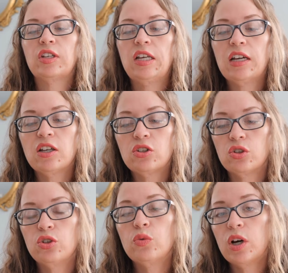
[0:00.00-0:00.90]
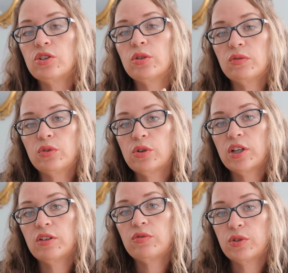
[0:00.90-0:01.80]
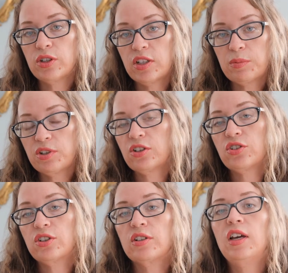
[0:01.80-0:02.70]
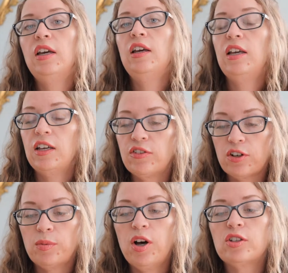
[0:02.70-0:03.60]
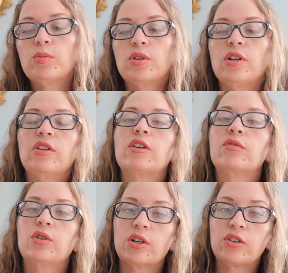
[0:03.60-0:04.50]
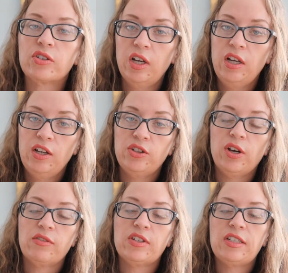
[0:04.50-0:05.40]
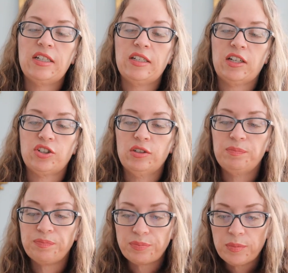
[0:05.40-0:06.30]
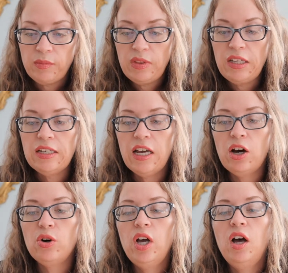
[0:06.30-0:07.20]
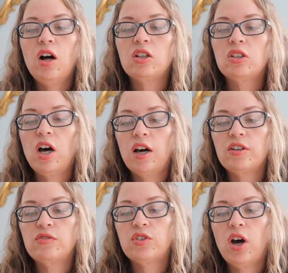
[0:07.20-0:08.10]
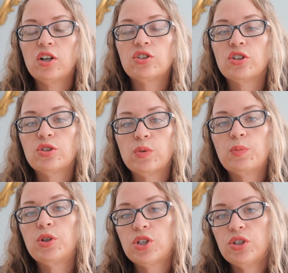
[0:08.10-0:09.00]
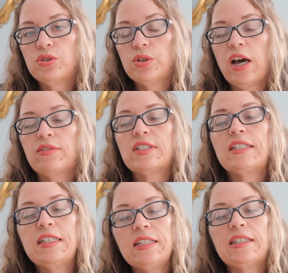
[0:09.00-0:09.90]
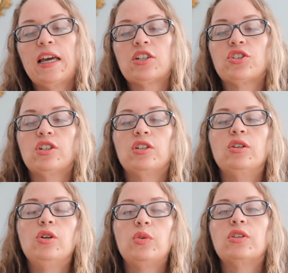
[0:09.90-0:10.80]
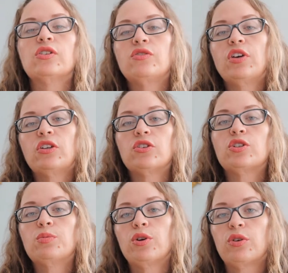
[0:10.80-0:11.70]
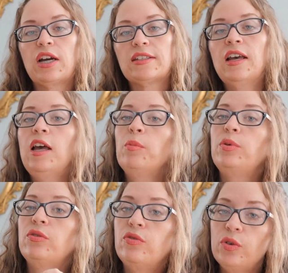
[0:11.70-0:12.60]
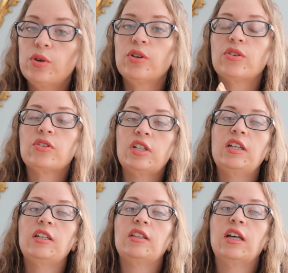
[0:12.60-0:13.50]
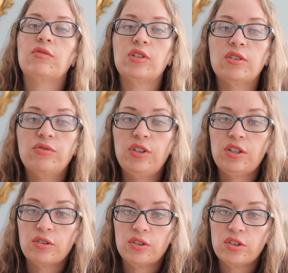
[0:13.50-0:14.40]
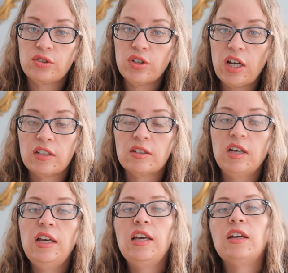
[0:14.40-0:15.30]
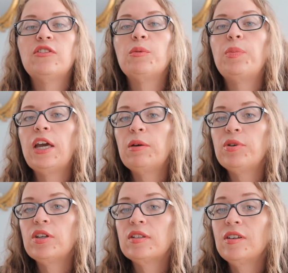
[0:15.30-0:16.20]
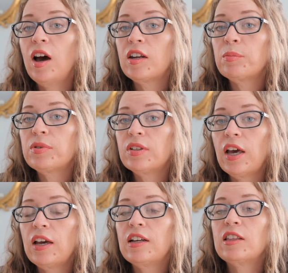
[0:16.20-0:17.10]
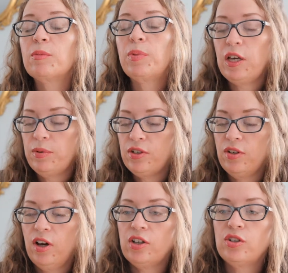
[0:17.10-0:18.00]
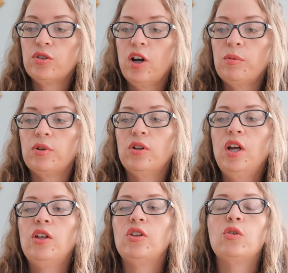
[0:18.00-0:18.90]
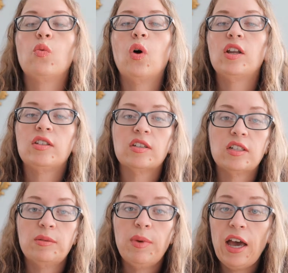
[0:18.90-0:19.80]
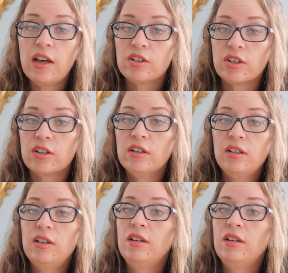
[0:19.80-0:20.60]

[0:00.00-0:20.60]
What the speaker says: the neck. So you want to avoid forceps suction if at all possible, and then of course you have the C-section. Now, a lot of doctors will push you to have a C-section when there's failure to progress before there's any level of fetal distress. If the baby is not upset and the baby's not in trouble, then what does it matter